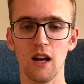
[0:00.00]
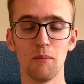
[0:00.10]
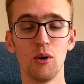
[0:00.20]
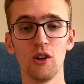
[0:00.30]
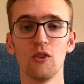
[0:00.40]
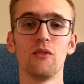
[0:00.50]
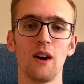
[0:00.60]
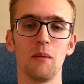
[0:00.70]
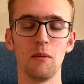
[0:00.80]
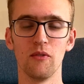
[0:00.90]
put your
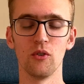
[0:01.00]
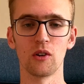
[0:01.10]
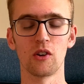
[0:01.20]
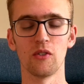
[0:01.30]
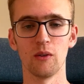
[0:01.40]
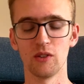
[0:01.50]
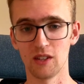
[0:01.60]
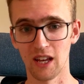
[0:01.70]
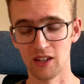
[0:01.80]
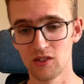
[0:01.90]
family before your career, which
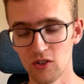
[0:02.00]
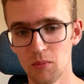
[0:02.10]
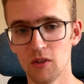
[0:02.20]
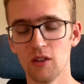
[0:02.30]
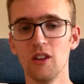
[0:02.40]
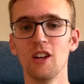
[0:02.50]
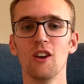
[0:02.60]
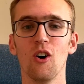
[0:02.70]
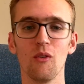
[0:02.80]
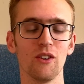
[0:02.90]
again is super
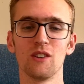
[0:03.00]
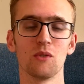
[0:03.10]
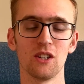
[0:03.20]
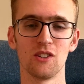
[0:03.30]
obvious what it's